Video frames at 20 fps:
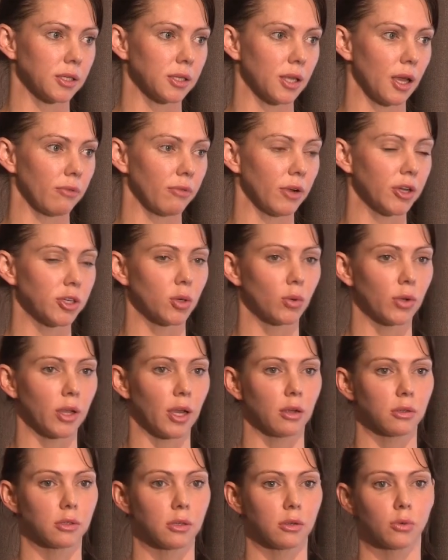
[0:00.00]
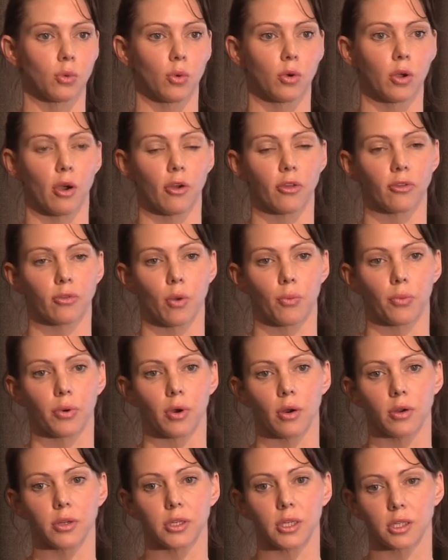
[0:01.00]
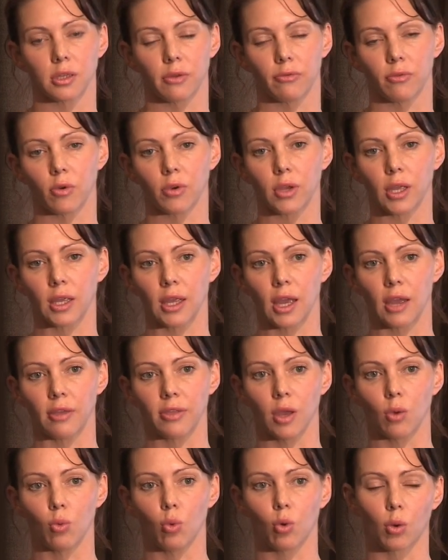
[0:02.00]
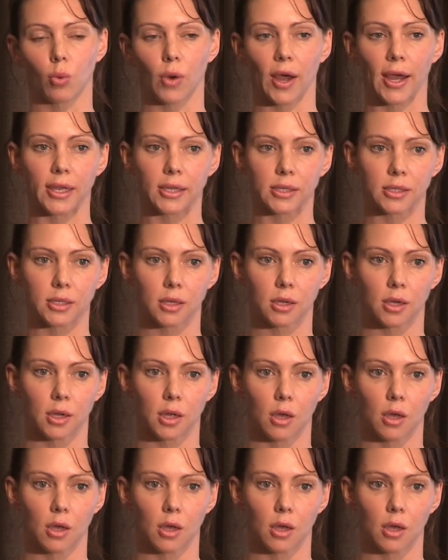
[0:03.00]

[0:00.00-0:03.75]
is that regional councils will go through a process of looking at their waterways,